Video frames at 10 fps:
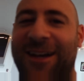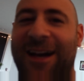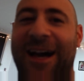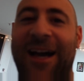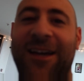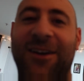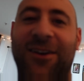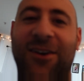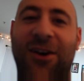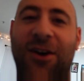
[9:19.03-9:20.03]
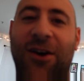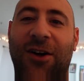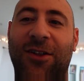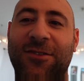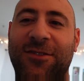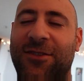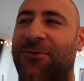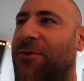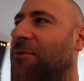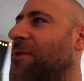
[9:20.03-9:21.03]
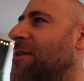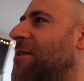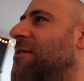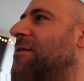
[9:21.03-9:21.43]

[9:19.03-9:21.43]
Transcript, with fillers: wasn't a I memoir. Also, what was it?